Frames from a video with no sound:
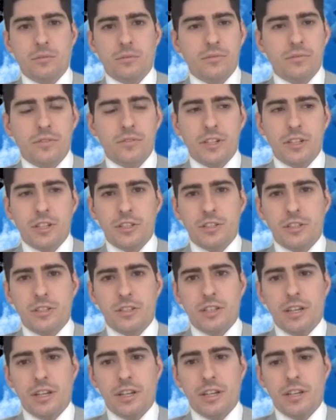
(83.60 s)
finish the
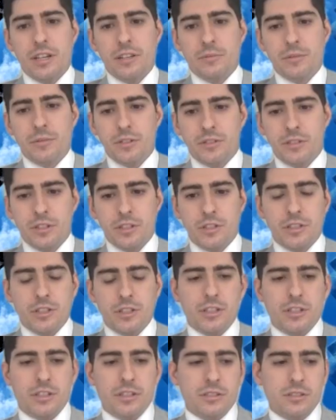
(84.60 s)
day
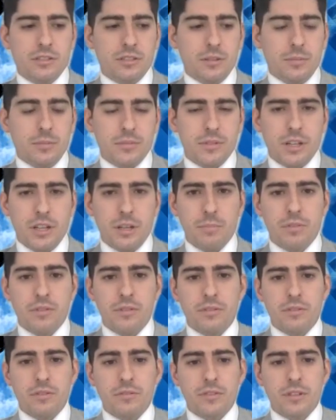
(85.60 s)
researching some type
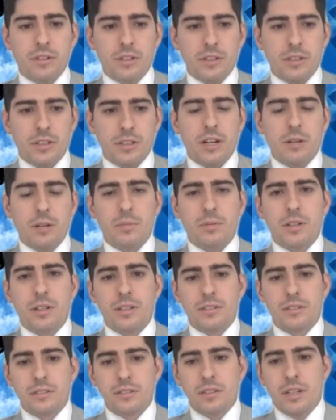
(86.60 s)
of
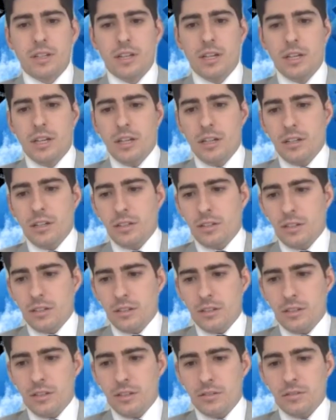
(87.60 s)
complex
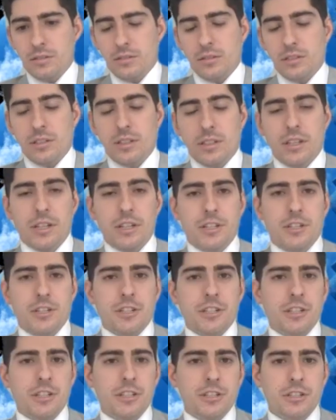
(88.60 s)

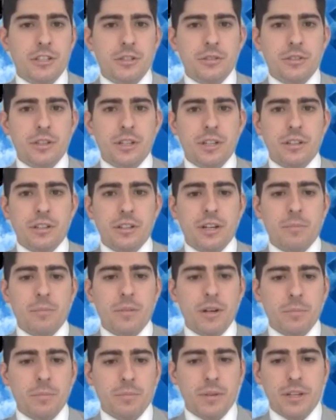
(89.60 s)
litigation issue that had
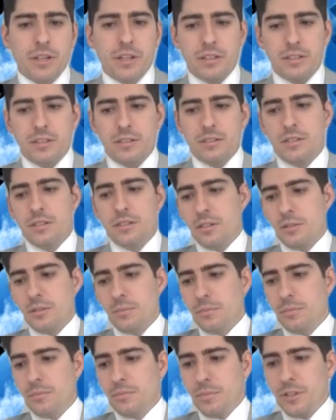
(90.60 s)
come up, and
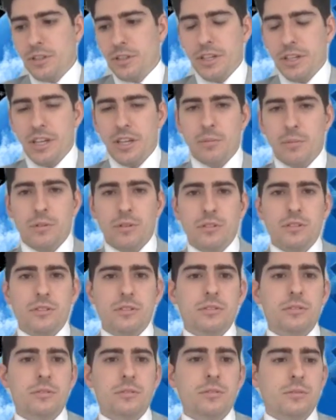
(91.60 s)
being able
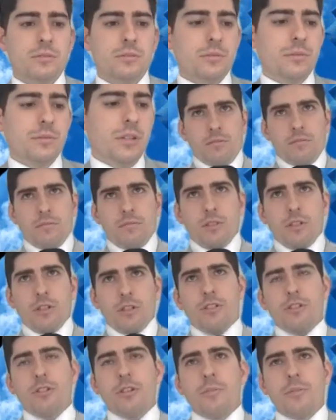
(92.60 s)
to
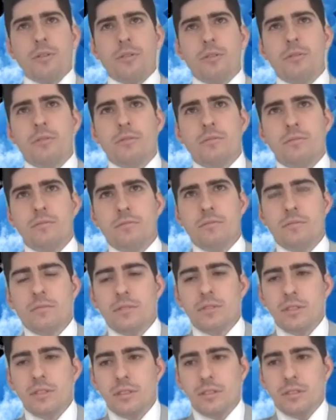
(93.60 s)
contribute
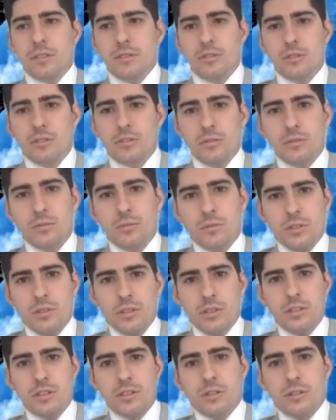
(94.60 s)
to
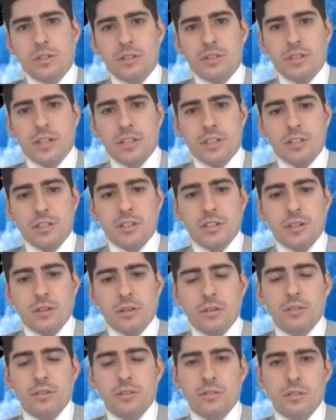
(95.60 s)
the transaction and
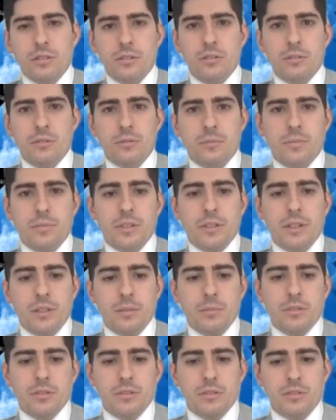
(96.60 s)
also be
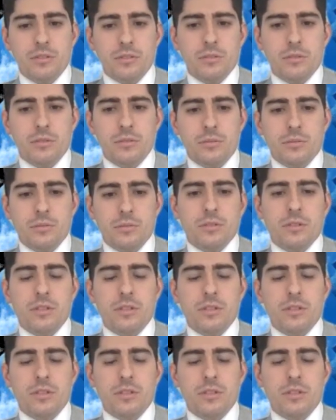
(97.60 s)
able to